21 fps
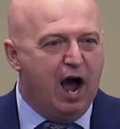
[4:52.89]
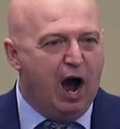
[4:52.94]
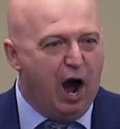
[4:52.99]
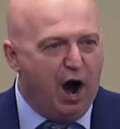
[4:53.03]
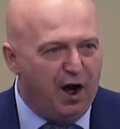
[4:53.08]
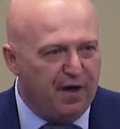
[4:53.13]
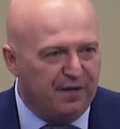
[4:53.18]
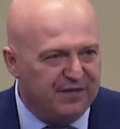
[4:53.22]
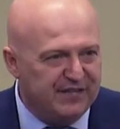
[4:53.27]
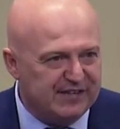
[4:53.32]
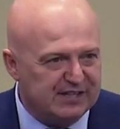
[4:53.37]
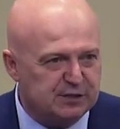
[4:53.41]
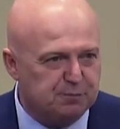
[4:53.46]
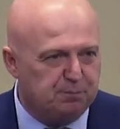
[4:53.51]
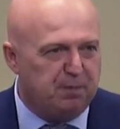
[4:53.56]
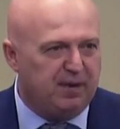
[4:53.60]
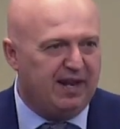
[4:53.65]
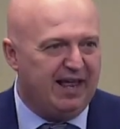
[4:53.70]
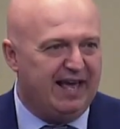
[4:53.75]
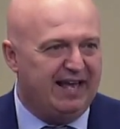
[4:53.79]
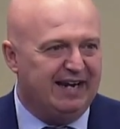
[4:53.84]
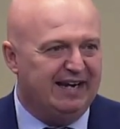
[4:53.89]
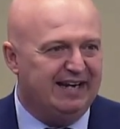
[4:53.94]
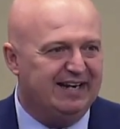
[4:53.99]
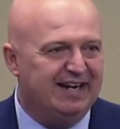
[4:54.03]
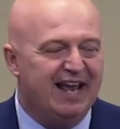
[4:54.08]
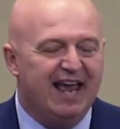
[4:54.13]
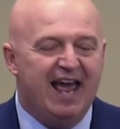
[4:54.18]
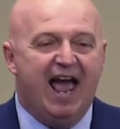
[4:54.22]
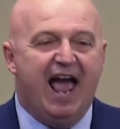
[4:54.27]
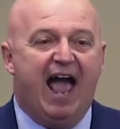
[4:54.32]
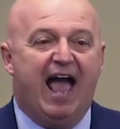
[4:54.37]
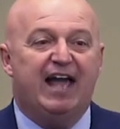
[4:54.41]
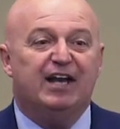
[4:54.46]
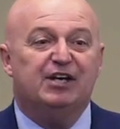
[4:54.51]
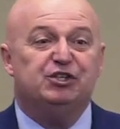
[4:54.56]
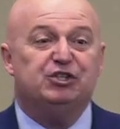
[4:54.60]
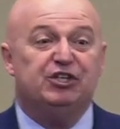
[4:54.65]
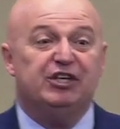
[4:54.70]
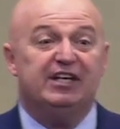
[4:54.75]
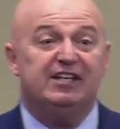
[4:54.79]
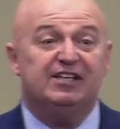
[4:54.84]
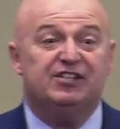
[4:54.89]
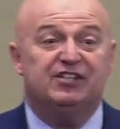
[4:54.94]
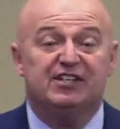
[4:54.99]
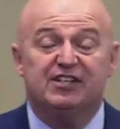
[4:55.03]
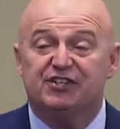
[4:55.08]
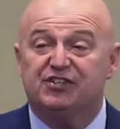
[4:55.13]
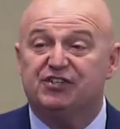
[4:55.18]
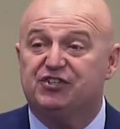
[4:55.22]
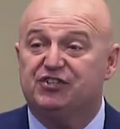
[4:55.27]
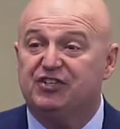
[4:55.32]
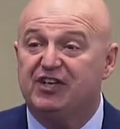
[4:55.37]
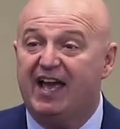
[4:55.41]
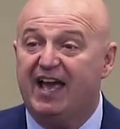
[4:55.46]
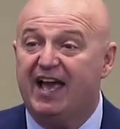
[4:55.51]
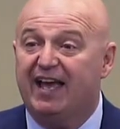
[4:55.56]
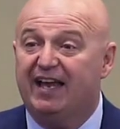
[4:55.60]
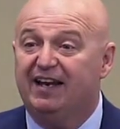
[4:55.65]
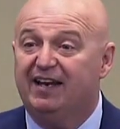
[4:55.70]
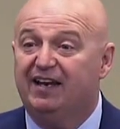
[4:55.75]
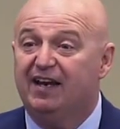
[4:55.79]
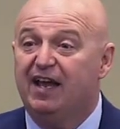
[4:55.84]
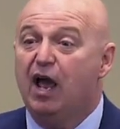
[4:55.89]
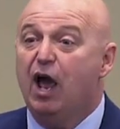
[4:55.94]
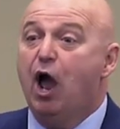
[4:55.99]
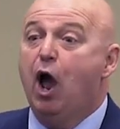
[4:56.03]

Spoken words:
on this planet, and Jesus said,